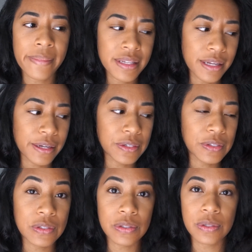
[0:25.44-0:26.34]

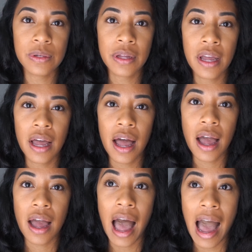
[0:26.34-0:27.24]
So
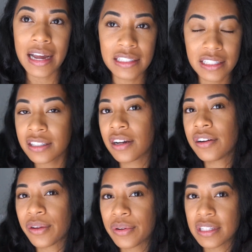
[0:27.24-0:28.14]
I did
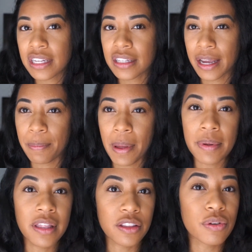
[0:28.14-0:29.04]
start noticing, like,
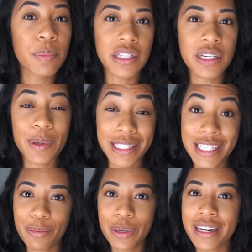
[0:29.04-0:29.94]
maybe like 3 months ago, my
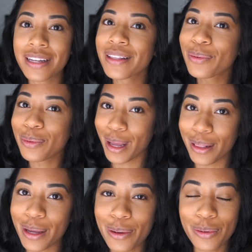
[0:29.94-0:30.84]
teeth were getting a little
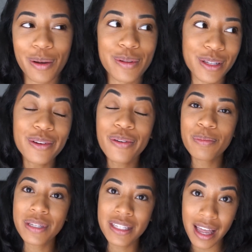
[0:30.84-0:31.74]
yellow and I was a little
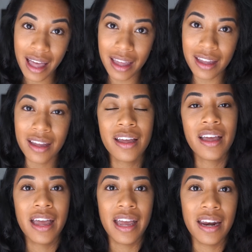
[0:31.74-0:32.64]
upset.
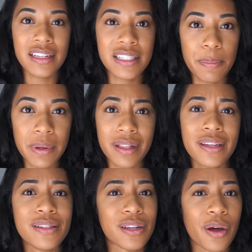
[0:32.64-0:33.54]
And I
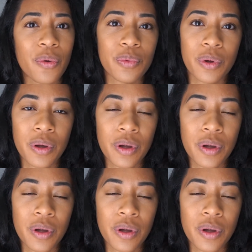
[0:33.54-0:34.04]
typically don't